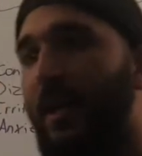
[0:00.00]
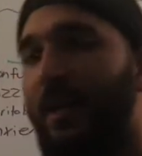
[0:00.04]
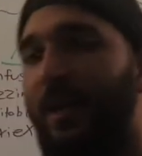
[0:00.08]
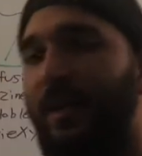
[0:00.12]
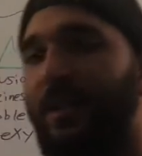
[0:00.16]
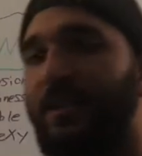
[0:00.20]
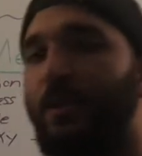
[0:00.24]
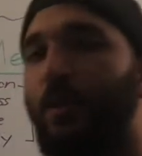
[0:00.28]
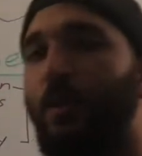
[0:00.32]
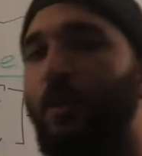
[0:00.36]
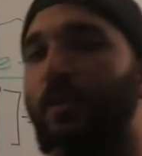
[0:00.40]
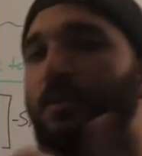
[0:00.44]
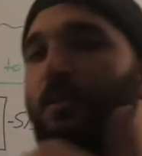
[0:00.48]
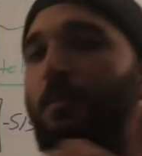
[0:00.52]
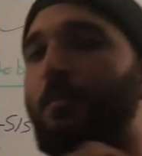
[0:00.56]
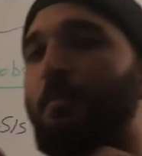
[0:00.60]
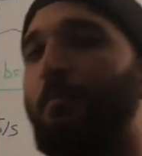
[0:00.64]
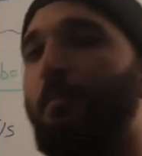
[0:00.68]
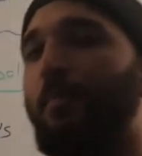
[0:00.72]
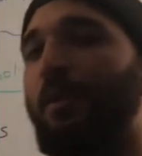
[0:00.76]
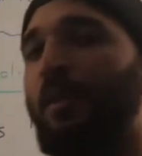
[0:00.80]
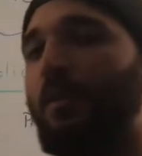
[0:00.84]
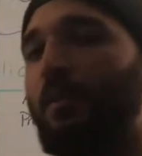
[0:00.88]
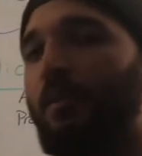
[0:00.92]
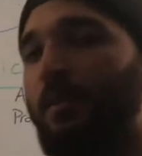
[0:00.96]
it's going to
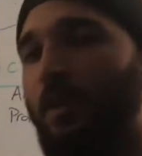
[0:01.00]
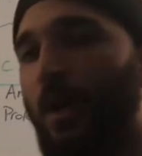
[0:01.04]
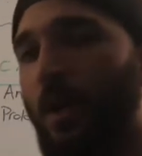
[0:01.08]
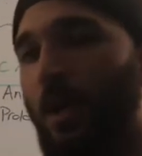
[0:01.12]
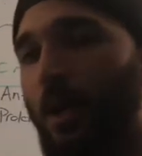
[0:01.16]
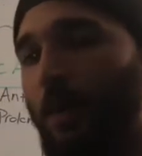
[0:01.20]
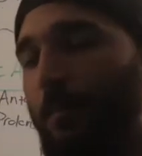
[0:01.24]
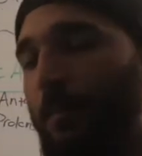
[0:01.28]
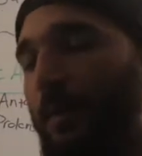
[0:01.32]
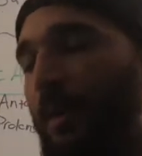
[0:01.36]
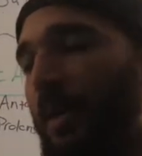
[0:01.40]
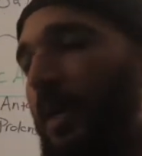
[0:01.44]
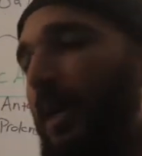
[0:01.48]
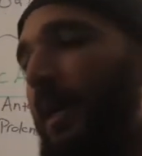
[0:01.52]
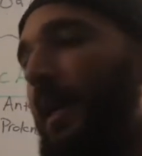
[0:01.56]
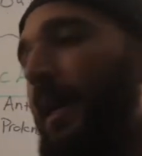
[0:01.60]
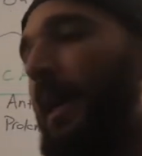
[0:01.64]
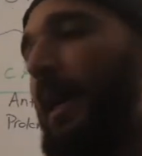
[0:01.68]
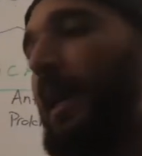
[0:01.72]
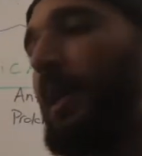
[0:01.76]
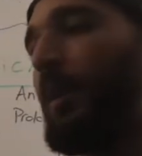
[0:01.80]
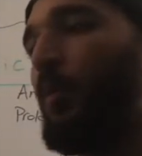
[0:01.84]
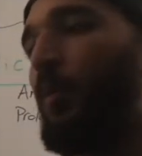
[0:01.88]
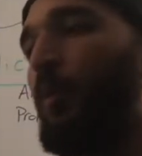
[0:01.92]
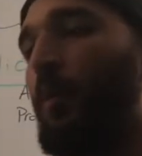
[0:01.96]
build up.
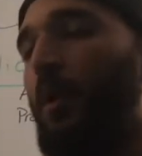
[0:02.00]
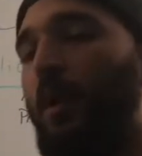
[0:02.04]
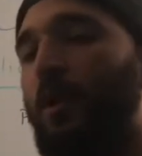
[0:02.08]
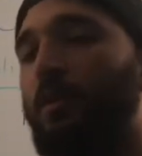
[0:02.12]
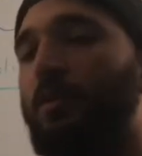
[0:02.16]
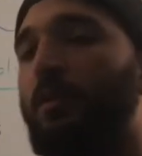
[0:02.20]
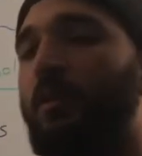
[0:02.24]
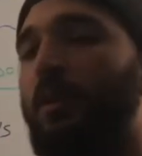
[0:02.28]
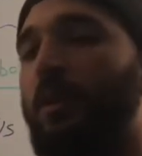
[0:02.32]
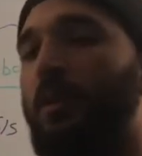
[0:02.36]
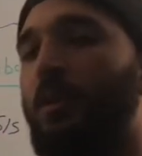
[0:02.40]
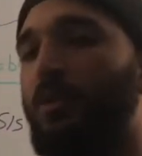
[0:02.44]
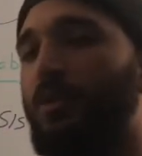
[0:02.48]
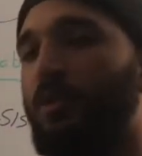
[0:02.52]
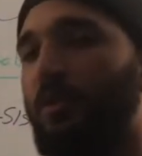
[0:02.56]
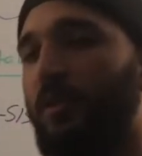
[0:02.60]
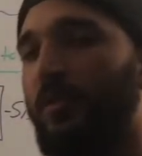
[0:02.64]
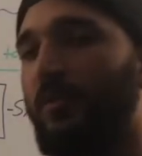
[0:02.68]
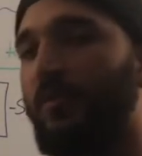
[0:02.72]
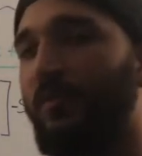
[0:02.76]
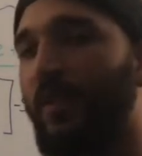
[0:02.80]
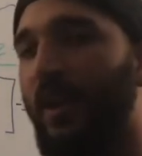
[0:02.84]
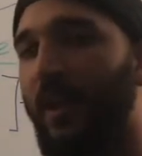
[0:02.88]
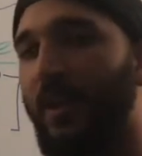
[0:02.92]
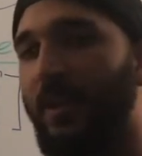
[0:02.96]
And where do they usually
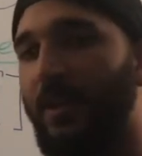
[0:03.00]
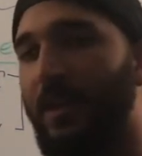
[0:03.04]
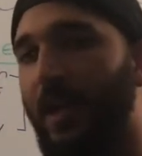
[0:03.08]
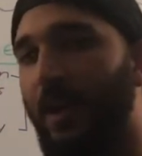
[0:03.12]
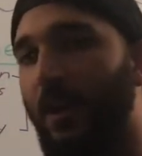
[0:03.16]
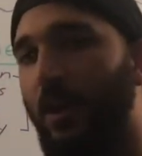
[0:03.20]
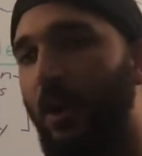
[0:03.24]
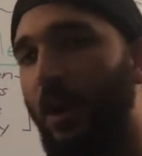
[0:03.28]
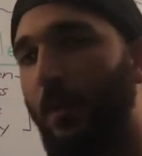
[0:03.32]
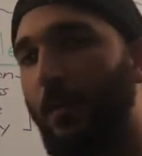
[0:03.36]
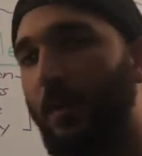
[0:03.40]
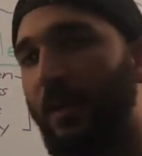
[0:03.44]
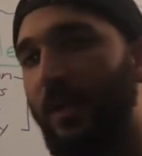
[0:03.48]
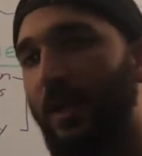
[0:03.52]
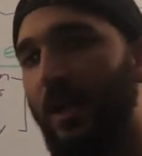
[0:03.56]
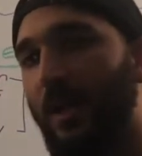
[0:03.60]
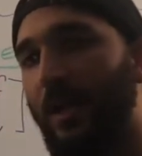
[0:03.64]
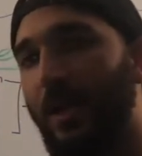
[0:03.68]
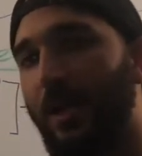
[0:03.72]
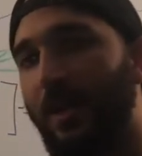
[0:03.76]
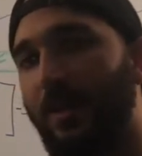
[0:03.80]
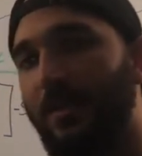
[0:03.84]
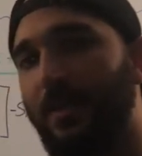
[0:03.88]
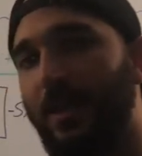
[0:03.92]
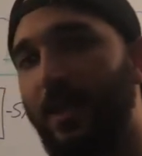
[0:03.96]
find that carbon
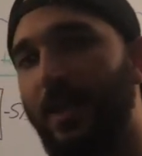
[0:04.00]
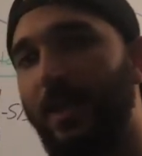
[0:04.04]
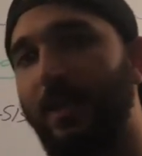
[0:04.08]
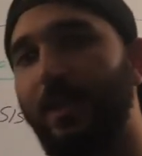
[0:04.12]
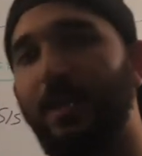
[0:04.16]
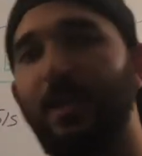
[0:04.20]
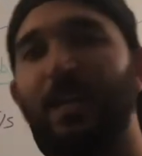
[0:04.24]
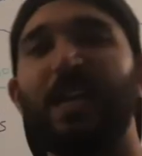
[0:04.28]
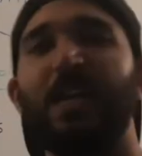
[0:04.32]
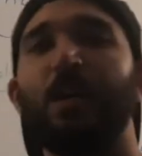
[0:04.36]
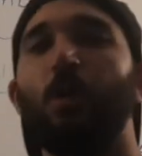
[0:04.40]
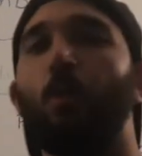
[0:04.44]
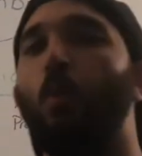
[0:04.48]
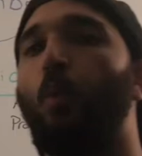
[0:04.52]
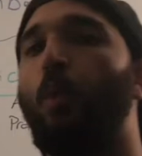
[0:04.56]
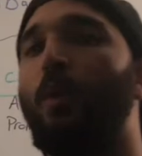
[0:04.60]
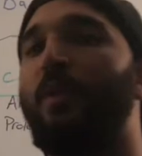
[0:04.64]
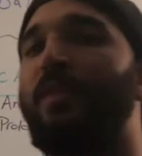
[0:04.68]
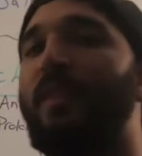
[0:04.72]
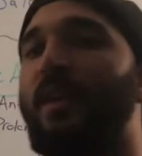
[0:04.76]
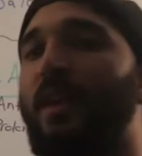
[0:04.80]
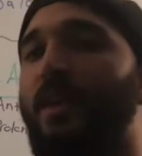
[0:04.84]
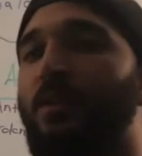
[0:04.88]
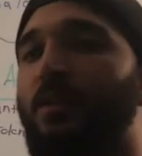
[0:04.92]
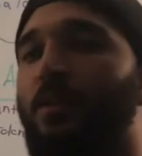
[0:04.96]
dioxide?
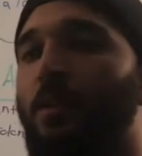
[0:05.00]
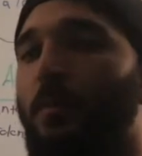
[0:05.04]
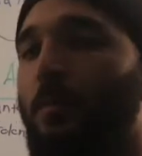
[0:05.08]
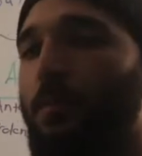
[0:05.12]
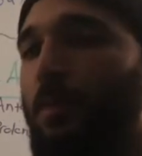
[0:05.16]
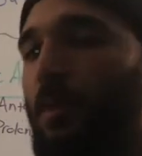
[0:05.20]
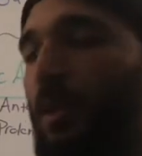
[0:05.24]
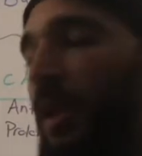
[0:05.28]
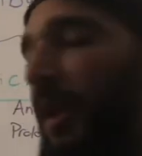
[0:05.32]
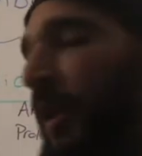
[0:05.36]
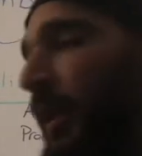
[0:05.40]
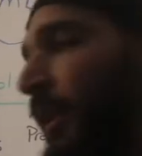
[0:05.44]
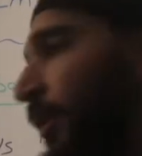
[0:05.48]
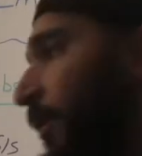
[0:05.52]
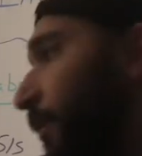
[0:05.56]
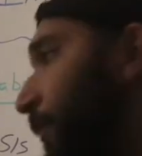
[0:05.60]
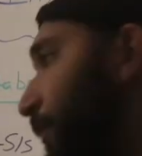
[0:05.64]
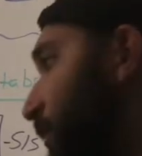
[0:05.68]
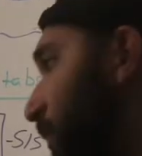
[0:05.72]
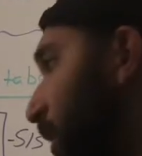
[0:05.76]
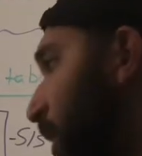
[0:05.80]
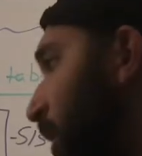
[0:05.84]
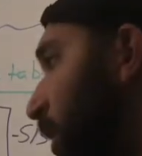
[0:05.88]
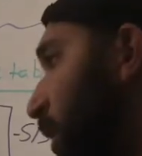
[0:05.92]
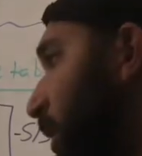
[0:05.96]
Within your blood.
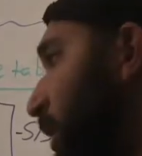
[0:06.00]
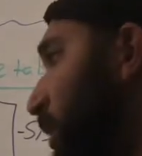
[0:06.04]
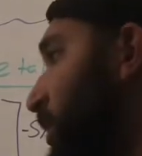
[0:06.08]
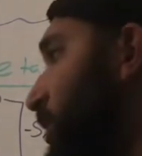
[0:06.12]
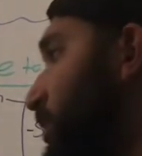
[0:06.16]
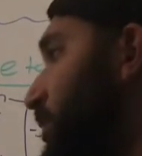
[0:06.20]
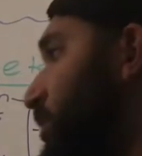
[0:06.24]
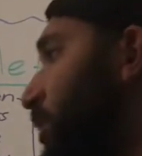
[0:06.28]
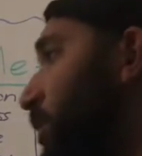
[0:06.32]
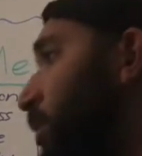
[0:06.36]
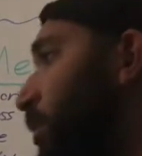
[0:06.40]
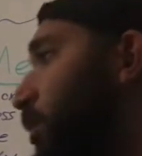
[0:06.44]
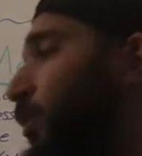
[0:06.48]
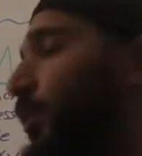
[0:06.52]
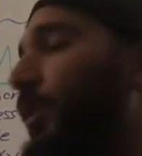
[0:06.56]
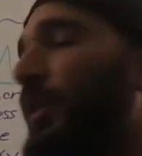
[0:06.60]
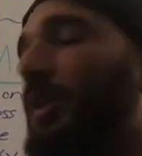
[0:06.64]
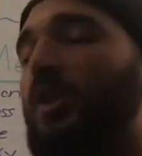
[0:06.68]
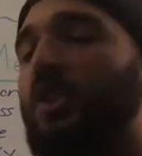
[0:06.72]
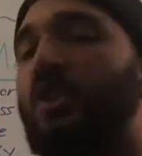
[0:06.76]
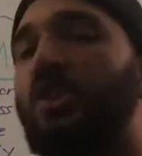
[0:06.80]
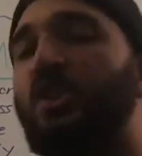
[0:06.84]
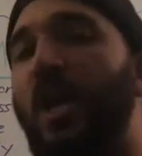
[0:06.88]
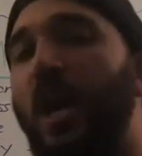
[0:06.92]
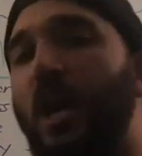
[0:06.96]
So
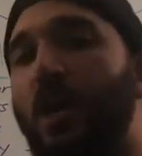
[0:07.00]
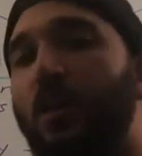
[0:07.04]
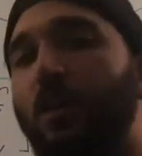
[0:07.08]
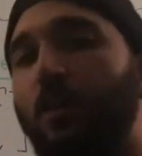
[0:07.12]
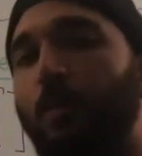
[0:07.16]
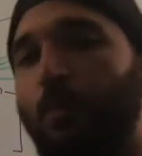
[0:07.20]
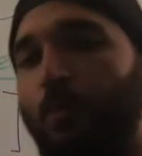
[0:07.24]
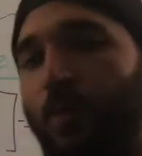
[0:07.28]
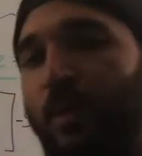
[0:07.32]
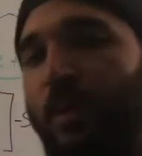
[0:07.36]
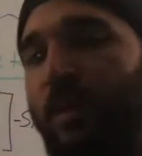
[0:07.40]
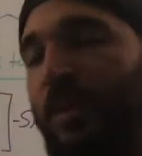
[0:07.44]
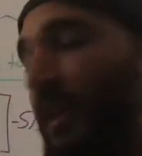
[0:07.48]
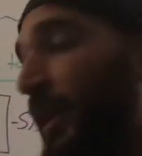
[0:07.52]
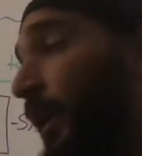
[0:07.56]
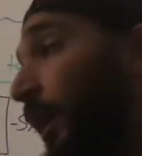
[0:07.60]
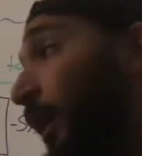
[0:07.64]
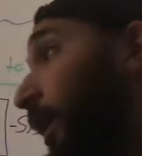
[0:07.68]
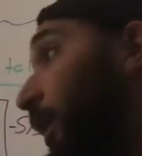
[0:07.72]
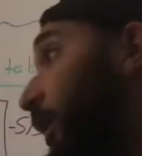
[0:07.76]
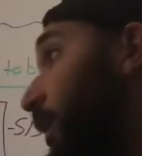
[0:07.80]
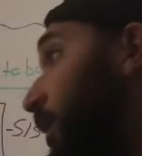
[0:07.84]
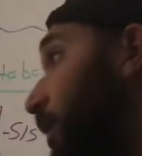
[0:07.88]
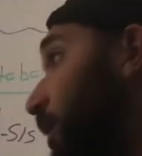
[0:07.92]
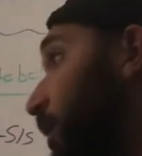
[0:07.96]
shallow breathing
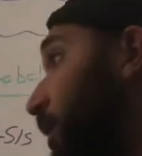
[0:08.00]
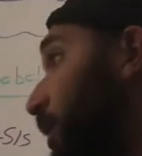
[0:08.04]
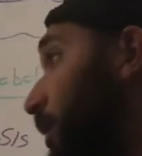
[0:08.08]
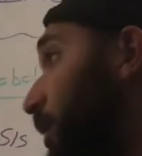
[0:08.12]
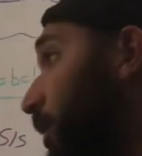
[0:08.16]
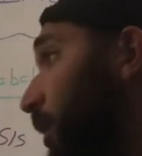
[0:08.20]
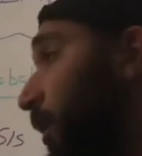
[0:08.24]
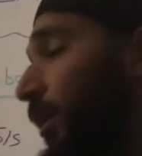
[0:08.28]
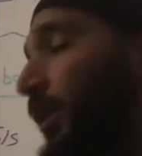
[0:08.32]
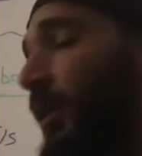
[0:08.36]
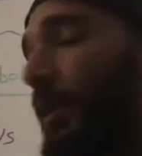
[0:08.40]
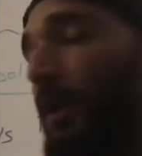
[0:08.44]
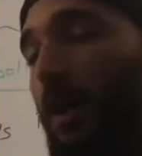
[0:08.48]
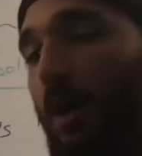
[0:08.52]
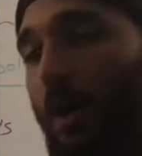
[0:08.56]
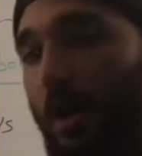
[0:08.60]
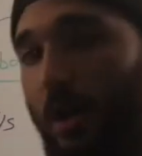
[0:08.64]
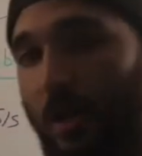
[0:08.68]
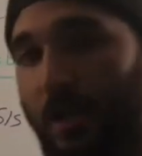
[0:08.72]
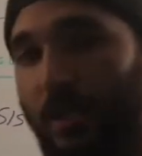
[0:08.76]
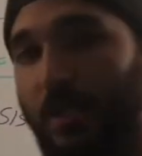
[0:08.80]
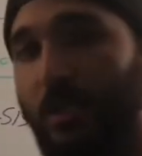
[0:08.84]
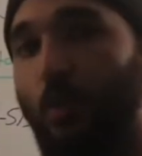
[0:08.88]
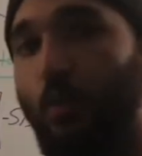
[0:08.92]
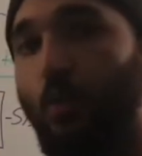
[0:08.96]
could
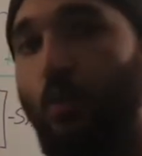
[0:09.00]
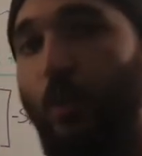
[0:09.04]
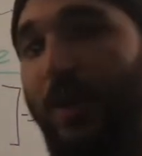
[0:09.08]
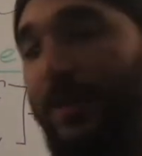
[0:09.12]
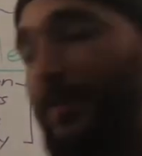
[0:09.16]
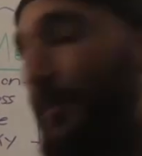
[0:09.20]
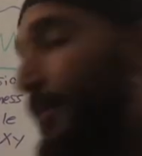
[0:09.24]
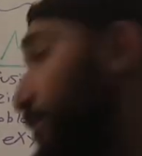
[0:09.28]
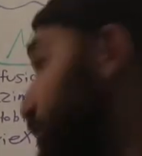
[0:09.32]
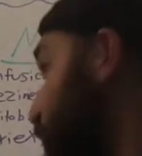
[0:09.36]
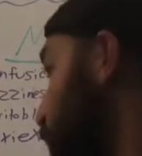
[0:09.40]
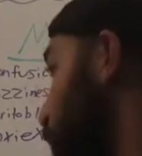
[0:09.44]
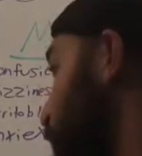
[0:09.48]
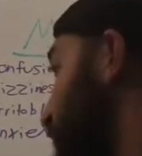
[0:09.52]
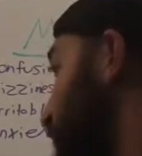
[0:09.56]
cause respiratory